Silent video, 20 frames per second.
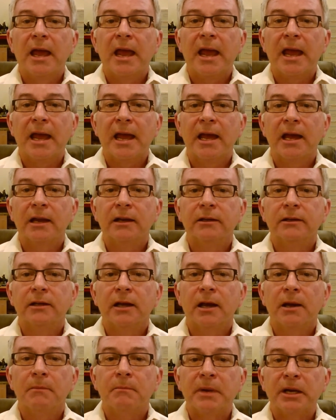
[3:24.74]
and
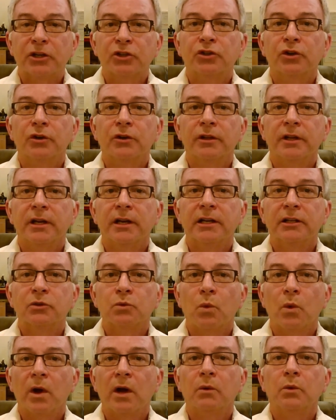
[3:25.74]
make sure that it's
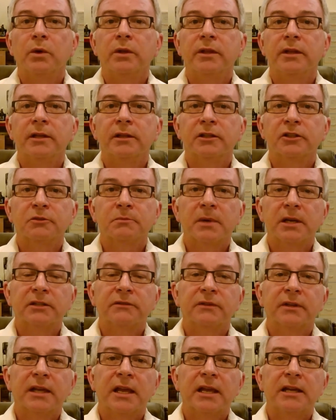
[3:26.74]
well within the
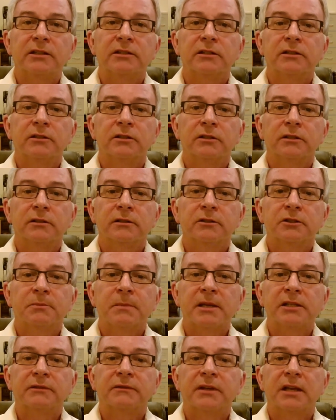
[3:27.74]

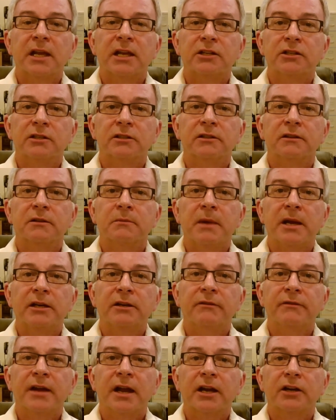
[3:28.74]
specifications of the
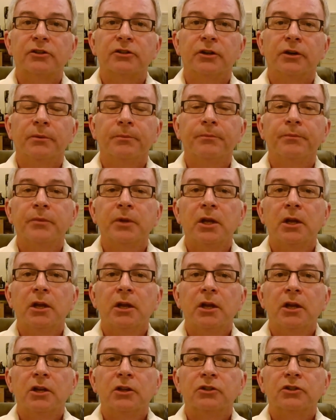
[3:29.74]
manufacturer.
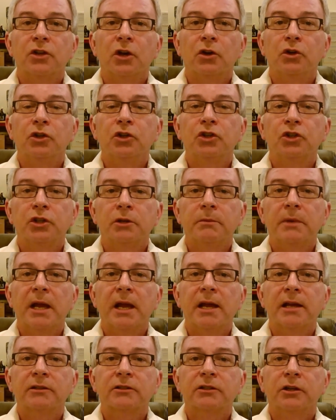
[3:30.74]
So you should be
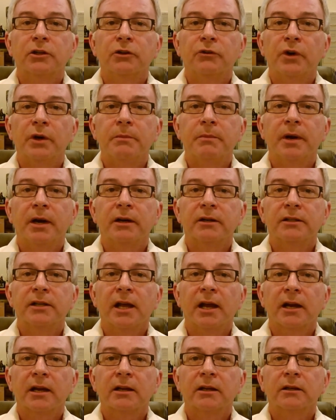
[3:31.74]
asking your repair
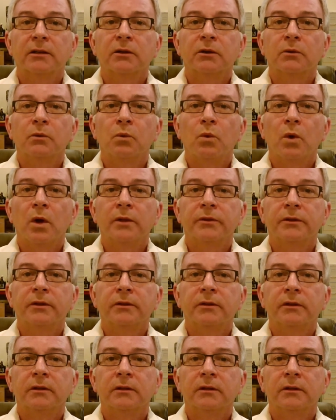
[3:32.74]
tech what
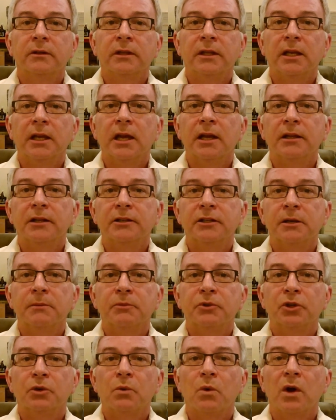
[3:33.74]
the
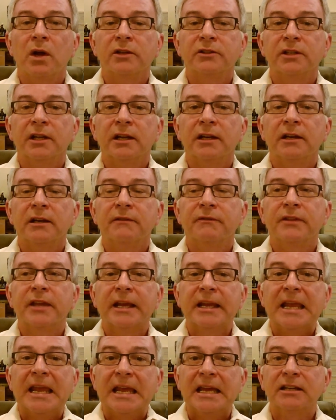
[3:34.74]
temperature was, and if they
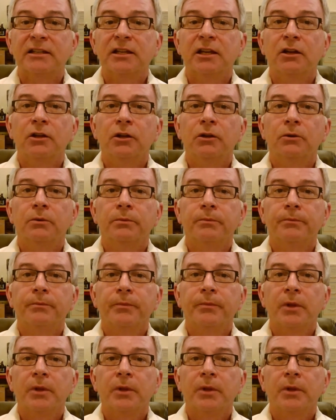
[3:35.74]
can't tell you,